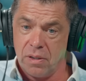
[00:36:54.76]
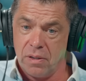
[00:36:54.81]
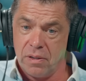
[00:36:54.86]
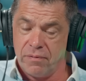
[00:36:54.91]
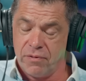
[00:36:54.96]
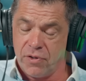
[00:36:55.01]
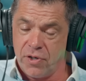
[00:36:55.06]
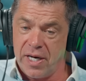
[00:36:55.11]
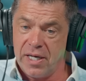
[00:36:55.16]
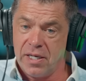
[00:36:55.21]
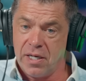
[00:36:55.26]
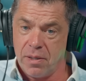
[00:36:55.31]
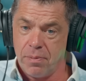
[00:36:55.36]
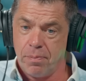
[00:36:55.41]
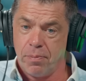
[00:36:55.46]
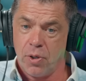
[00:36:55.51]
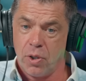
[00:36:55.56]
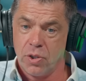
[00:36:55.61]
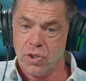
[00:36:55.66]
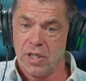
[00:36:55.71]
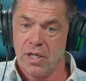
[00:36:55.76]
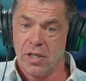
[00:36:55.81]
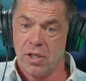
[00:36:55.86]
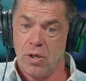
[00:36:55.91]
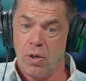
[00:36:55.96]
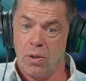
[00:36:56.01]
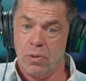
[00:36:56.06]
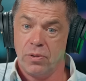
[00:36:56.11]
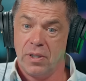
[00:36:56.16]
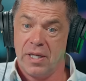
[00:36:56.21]
They've created a project
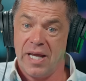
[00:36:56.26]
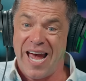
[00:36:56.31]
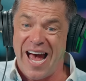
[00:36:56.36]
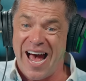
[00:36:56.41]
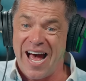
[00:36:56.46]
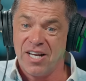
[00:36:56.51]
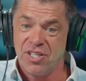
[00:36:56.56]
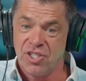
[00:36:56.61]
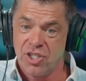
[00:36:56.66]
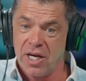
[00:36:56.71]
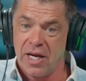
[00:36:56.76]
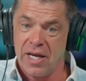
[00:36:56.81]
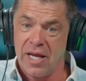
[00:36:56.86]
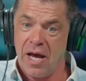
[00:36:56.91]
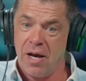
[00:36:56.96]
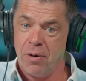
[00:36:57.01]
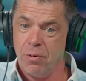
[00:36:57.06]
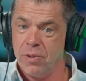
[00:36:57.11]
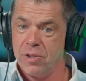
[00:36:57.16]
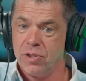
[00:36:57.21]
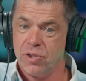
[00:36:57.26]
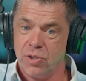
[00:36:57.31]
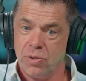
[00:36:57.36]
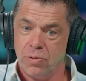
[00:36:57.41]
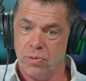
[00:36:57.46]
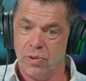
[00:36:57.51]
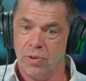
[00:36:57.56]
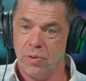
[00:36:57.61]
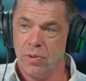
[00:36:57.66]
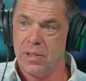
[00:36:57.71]
called the Agile, which
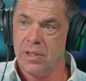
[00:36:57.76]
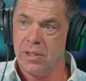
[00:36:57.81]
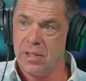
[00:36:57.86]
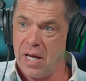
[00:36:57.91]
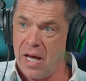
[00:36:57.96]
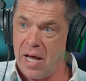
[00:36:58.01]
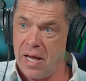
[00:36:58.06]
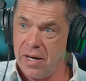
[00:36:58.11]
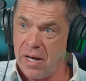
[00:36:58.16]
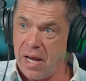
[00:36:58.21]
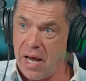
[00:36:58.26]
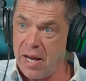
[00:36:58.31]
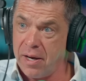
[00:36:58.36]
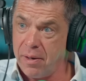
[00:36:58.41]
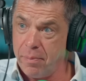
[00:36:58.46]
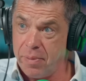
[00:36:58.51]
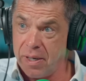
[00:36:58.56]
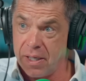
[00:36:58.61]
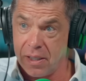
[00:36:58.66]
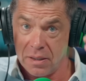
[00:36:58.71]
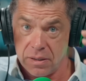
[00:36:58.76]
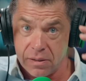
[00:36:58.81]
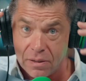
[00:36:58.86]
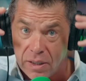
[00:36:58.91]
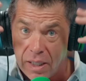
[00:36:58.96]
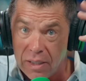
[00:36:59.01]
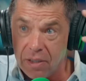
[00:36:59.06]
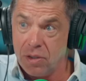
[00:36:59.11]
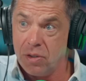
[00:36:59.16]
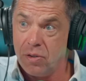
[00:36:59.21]
you'll know in Arabic,
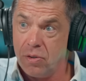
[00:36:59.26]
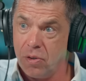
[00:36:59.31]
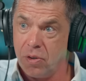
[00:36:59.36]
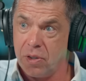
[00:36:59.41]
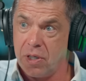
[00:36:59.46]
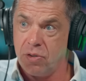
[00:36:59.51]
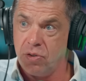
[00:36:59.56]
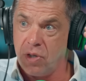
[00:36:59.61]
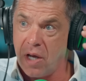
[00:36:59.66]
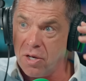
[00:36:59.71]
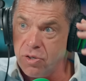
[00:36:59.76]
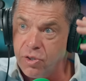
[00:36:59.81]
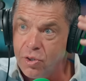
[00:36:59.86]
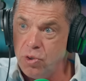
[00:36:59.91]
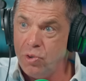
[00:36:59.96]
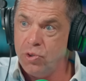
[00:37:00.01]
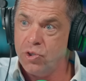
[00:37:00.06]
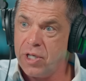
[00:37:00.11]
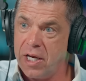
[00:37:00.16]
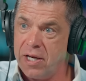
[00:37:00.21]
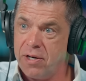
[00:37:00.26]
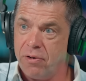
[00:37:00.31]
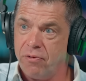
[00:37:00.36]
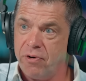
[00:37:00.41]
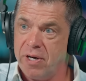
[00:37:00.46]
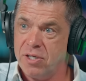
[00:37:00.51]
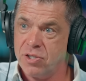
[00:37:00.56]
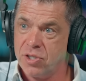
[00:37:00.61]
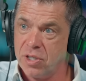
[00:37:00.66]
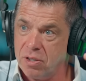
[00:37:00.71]
like a new
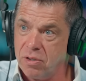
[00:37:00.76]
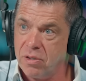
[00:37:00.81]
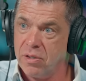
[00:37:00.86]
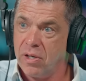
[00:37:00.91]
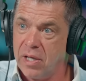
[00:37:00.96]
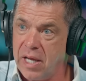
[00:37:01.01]
generation